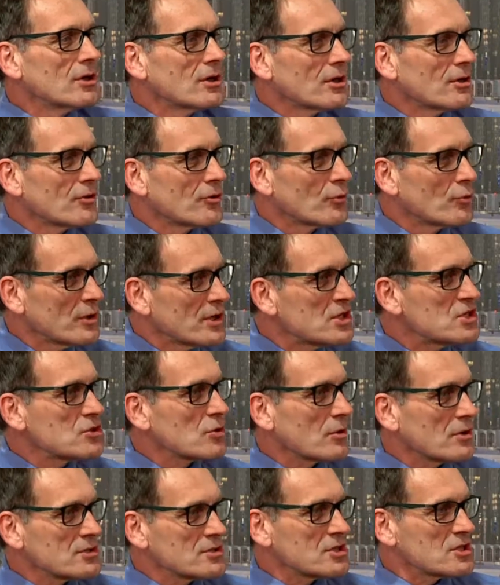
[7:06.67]
the
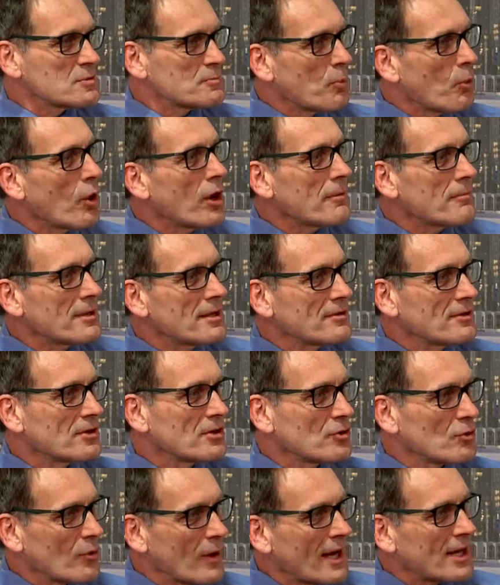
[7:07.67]
resources, point me in the
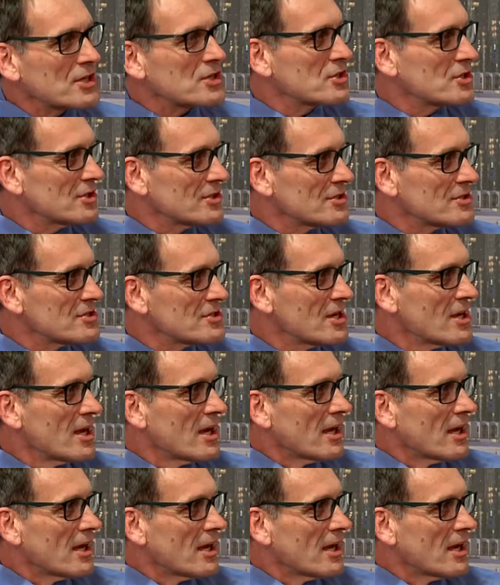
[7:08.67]
directions